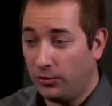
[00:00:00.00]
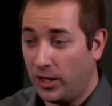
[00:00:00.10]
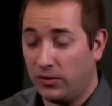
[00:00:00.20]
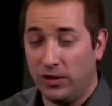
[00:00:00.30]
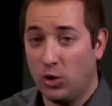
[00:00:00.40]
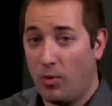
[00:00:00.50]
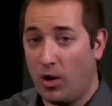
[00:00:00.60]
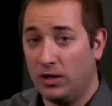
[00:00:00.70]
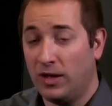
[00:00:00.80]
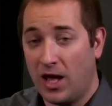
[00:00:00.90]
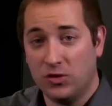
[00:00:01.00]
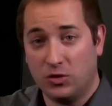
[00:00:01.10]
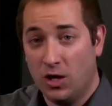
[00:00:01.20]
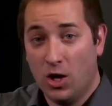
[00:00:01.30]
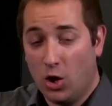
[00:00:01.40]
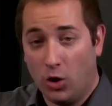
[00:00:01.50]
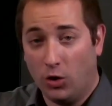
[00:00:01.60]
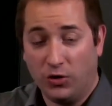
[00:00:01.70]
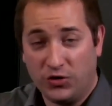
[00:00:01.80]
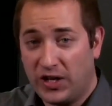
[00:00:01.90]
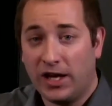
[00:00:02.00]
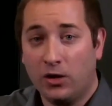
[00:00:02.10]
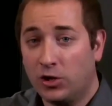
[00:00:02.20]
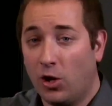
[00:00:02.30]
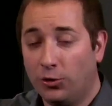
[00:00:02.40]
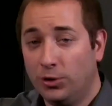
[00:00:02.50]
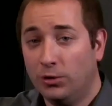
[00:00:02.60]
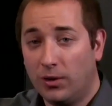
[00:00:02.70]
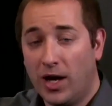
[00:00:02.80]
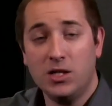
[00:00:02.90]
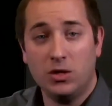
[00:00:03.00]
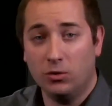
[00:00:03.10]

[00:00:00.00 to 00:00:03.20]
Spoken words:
So think about it as a second counter, right?